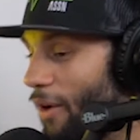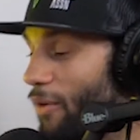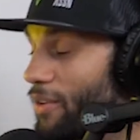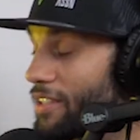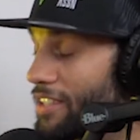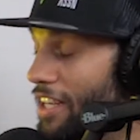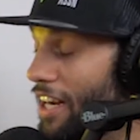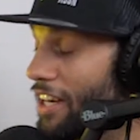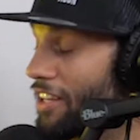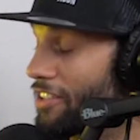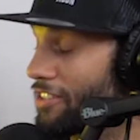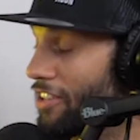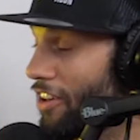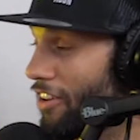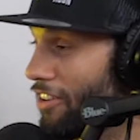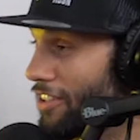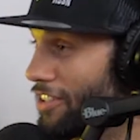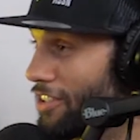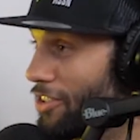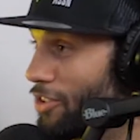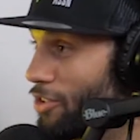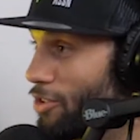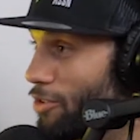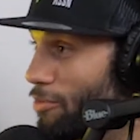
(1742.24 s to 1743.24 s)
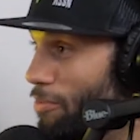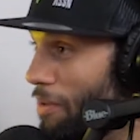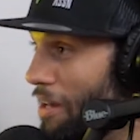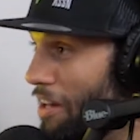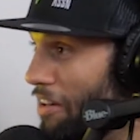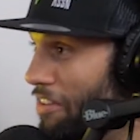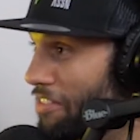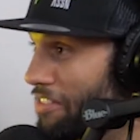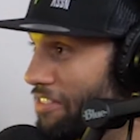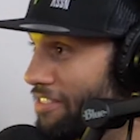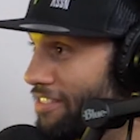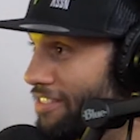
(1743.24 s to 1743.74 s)
I was going to talk to you
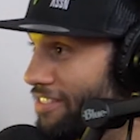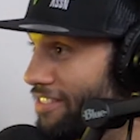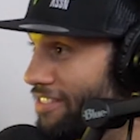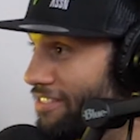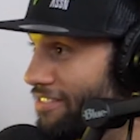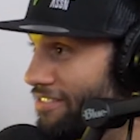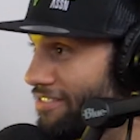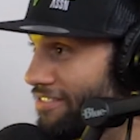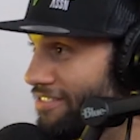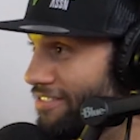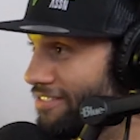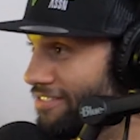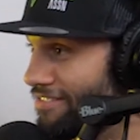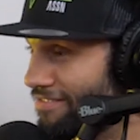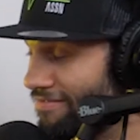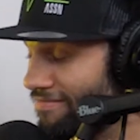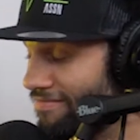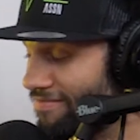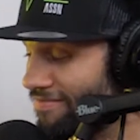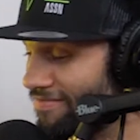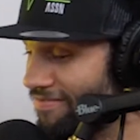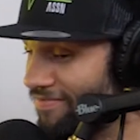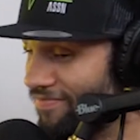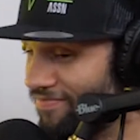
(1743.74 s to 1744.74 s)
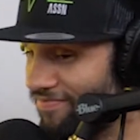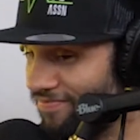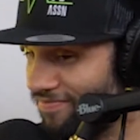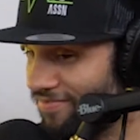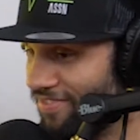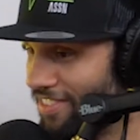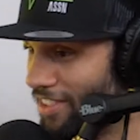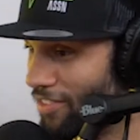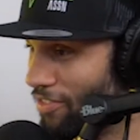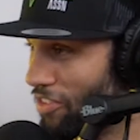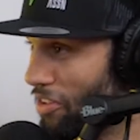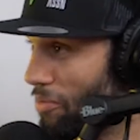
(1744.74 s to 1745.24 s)
about
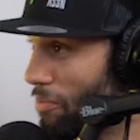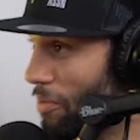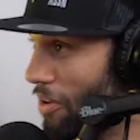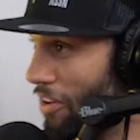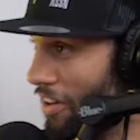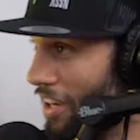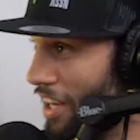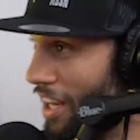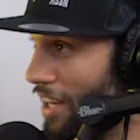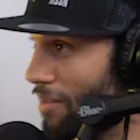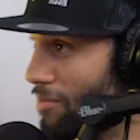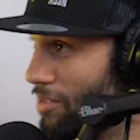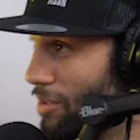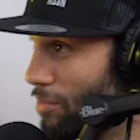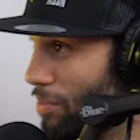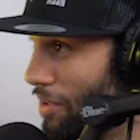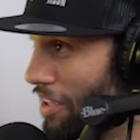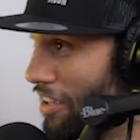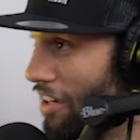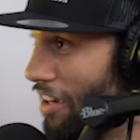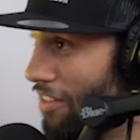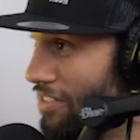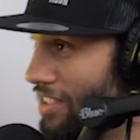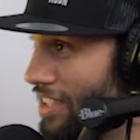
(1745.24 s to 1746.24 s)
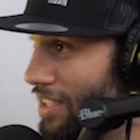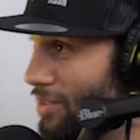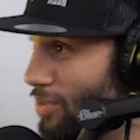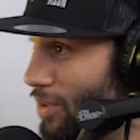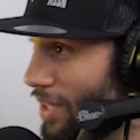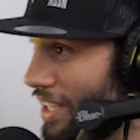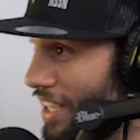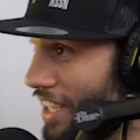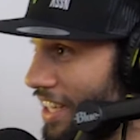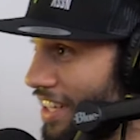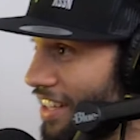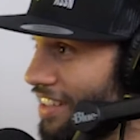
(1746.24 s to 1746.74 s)
the football games, the playoffs
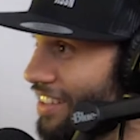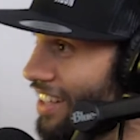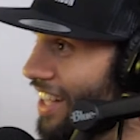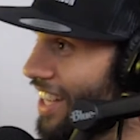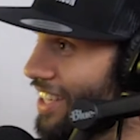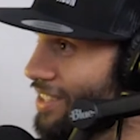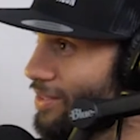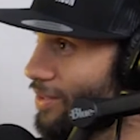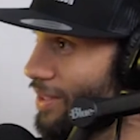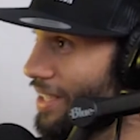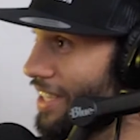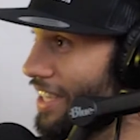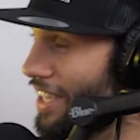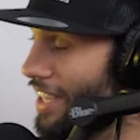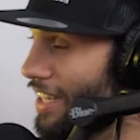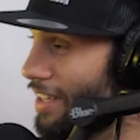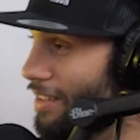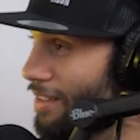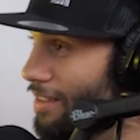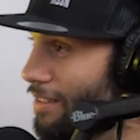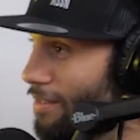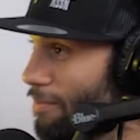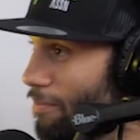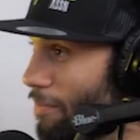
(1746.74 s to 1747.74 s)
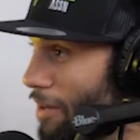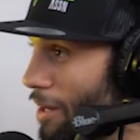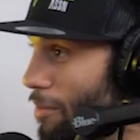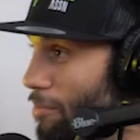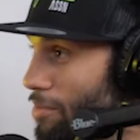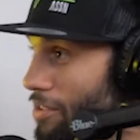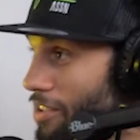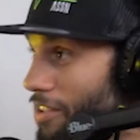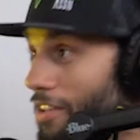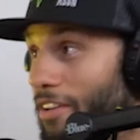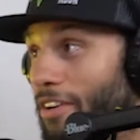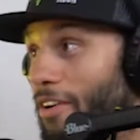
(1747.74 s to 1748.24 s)
this weekend and last weekend,
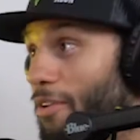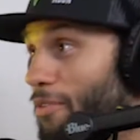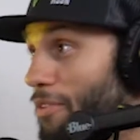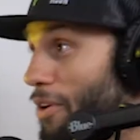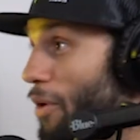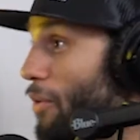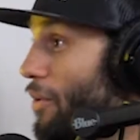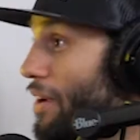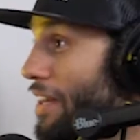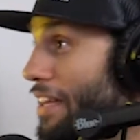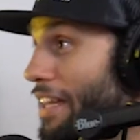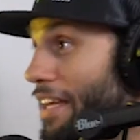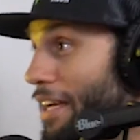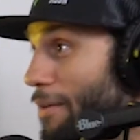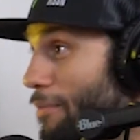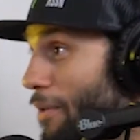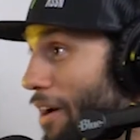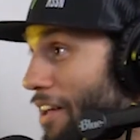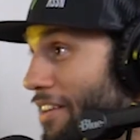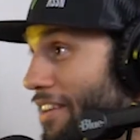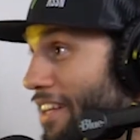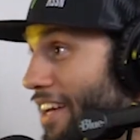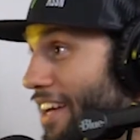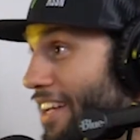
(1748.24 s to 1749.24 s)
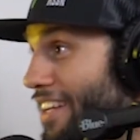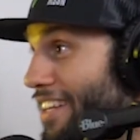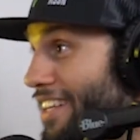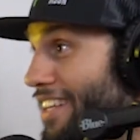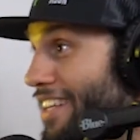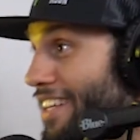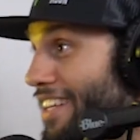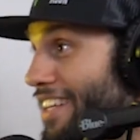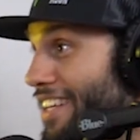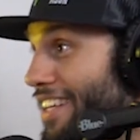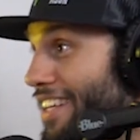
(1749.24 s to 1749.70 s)
but I'm sure you don't know anything about that.